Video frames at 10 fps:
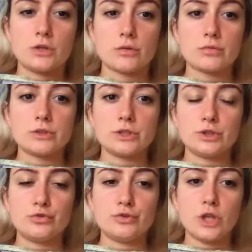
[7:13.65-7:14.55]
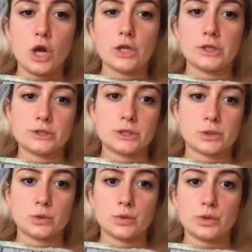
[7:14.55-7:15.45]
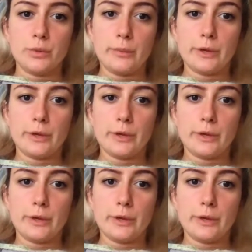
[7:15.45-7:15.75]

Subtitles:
not only do not exclude,